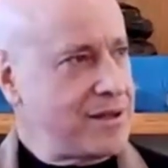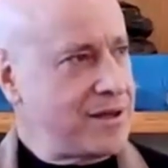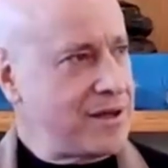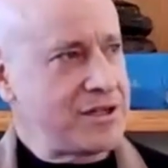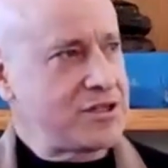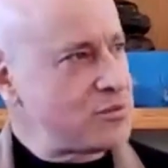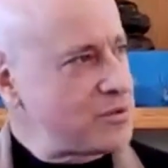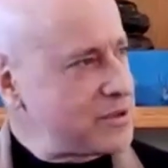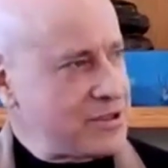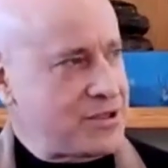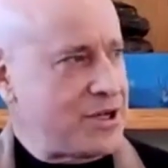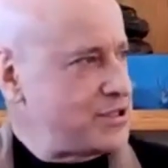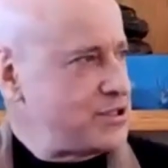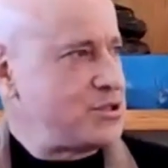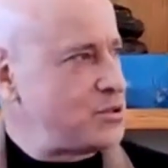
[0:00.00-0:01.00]
I just want to
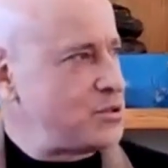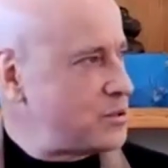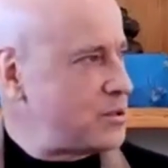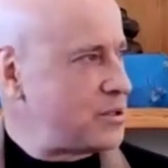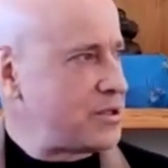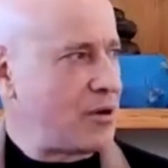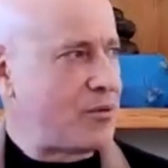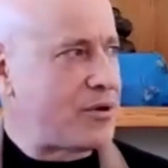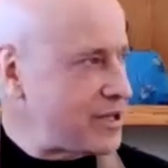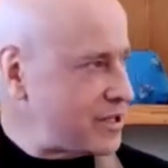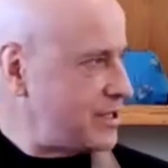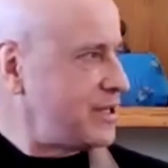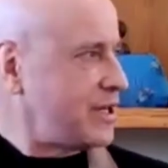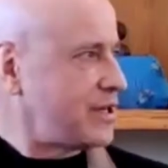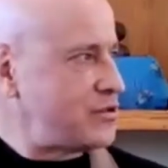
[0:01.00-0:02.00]
touch you. I want to
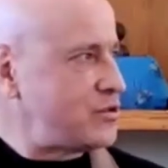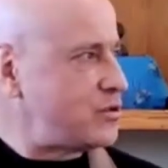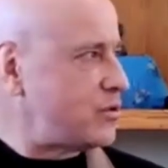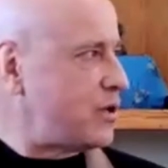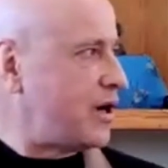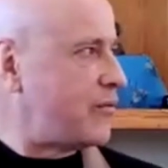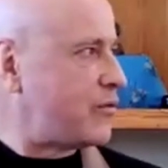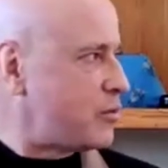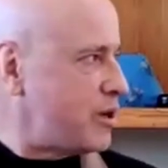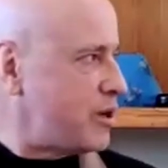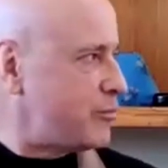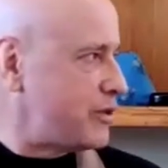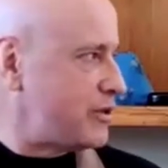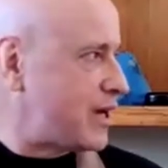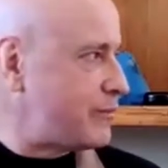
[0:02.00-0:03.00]
connect to you. I want to
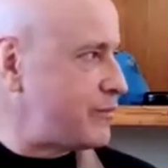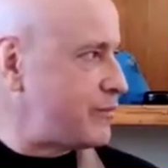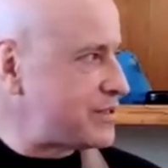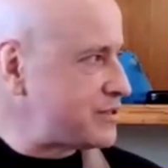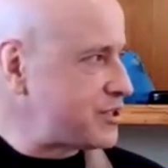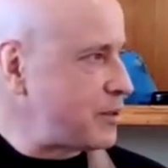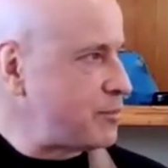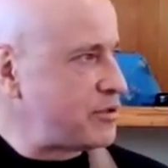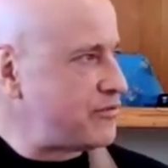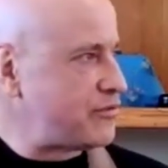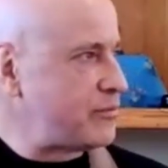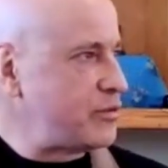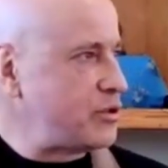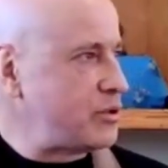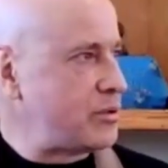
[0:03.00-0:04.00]
remember that I'm not separate
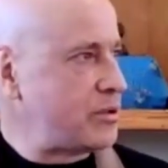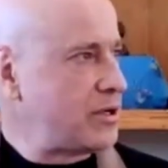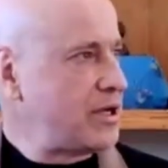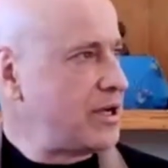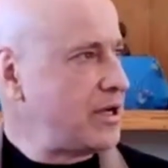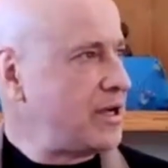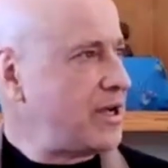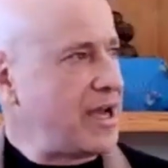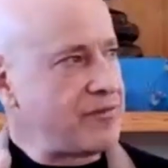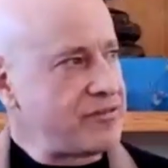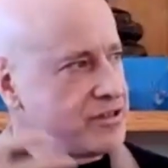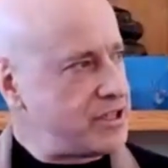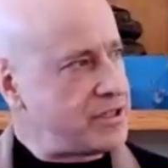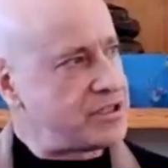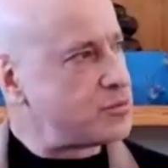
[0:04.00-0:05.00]
from you.
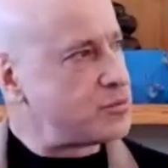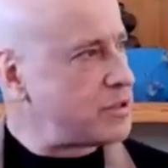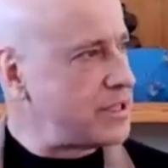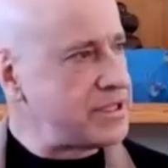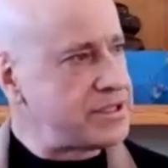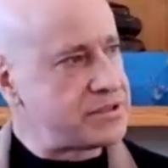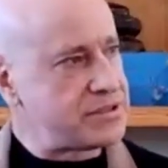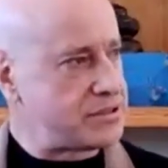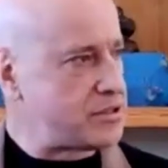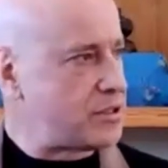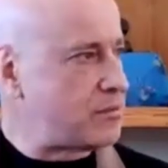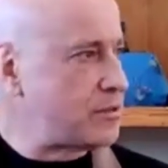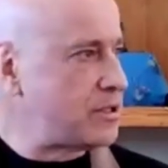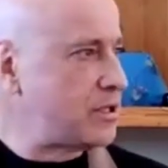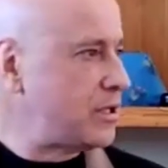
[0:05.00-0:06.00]
Everything is relationship.
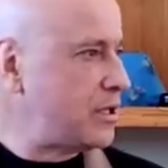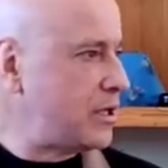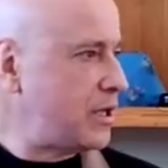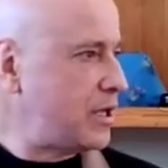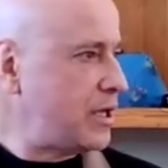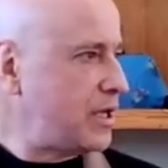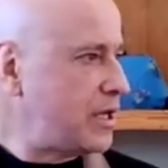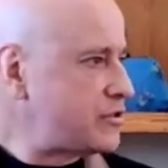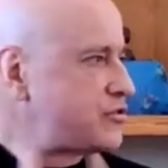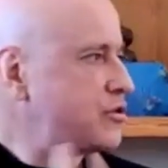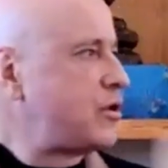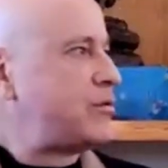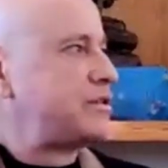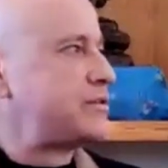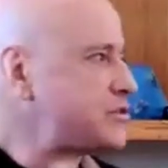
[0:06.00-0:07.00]
And so I
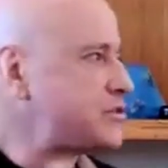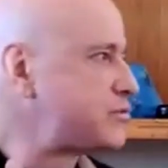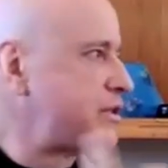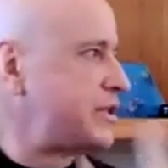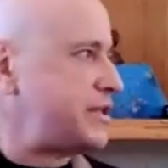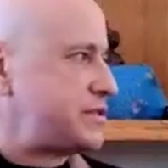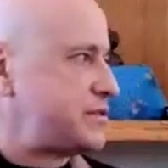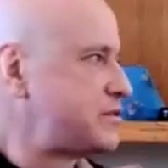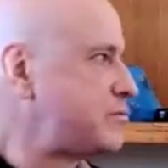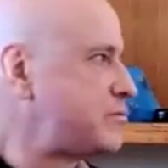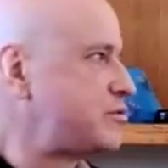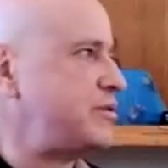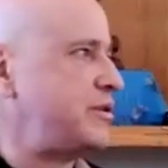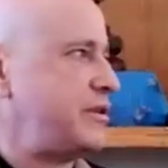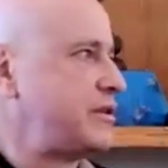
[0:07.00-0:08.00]
want this relationship
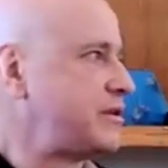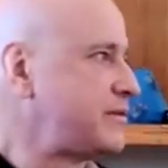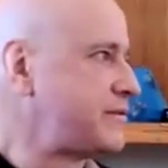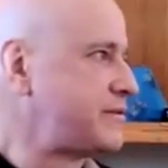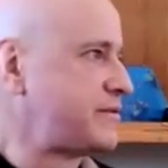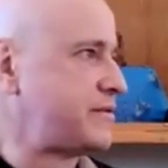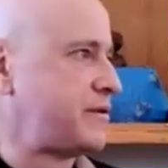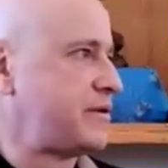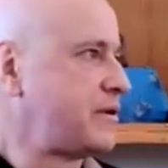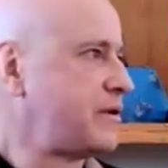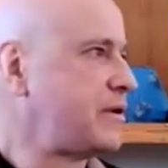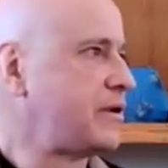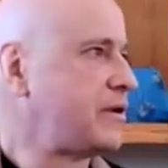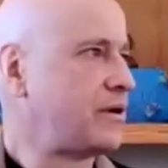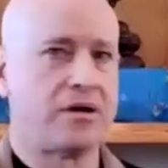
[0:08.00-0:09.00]
to be this.
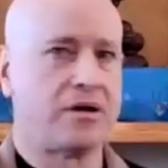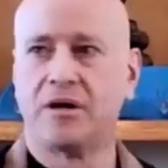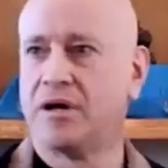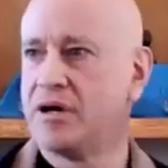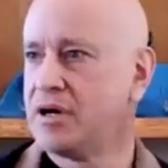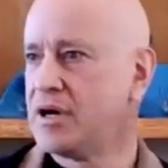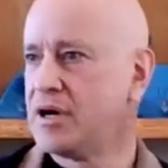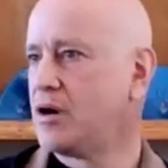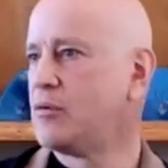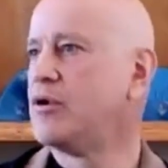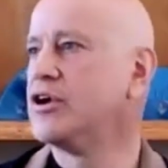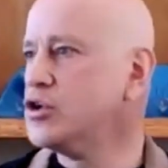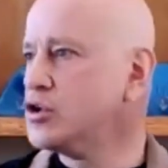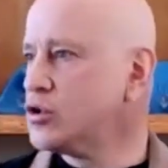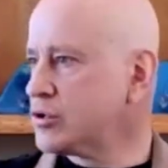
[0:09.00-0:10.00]
I
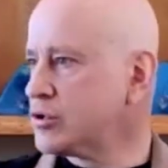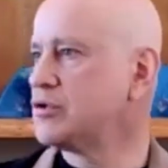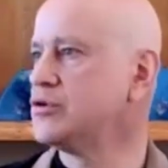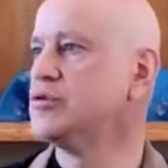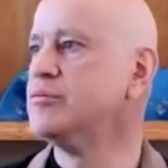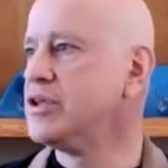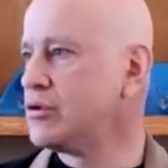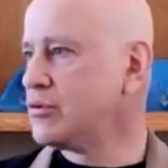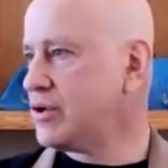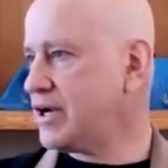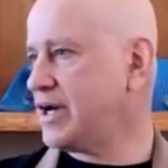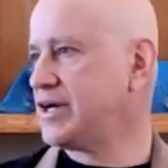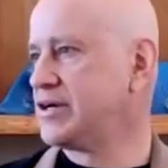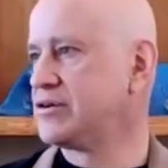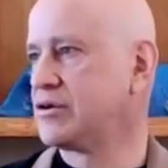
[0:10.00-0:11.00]
want you to include me the way
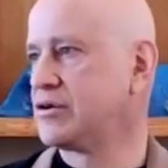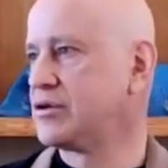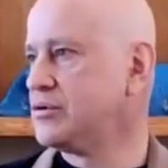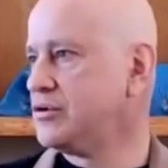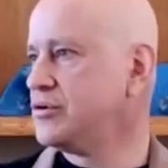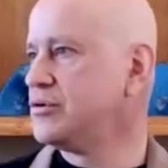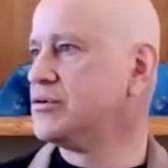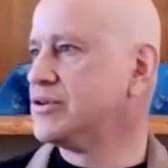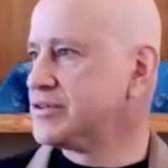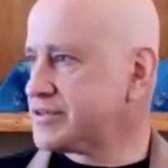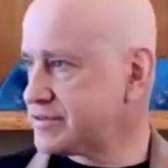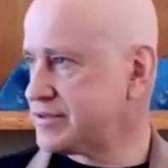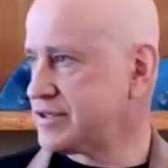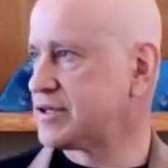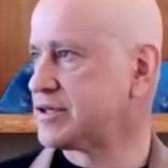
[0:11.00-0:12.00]
I include you. This
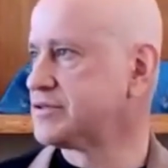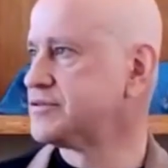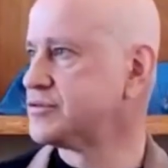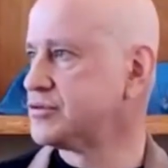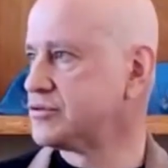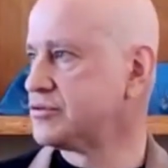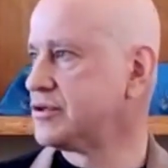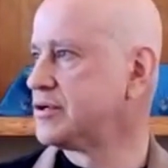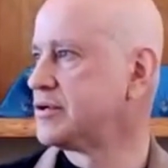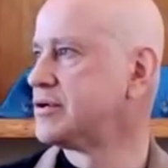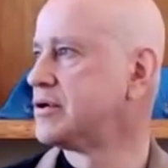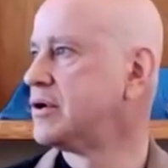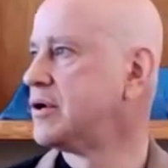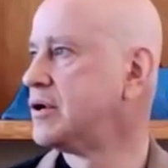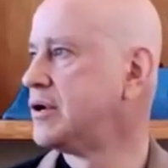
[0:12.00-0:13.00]
is the Heart Sutra.
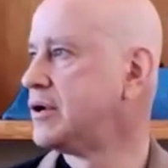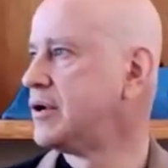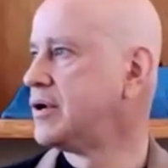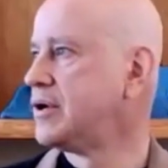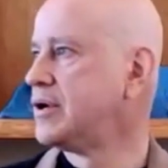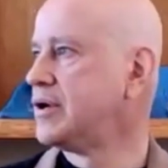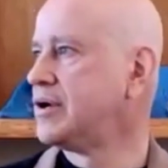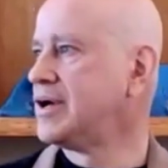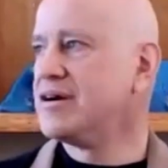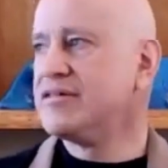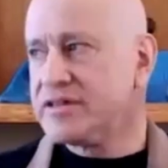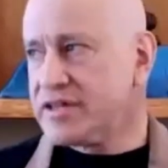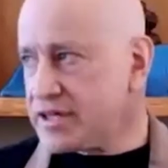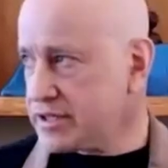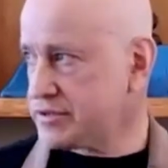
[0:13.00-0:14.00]

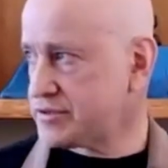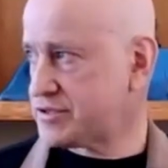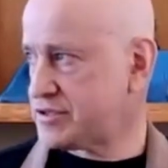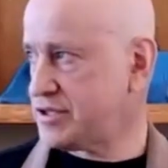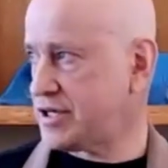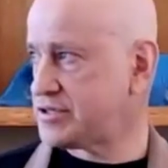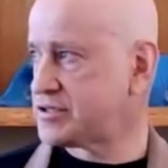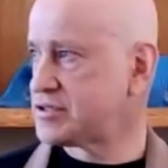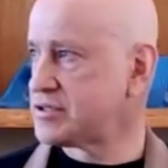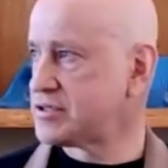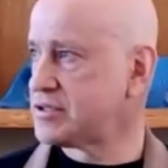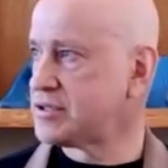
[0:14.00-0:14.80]
Everything is touch.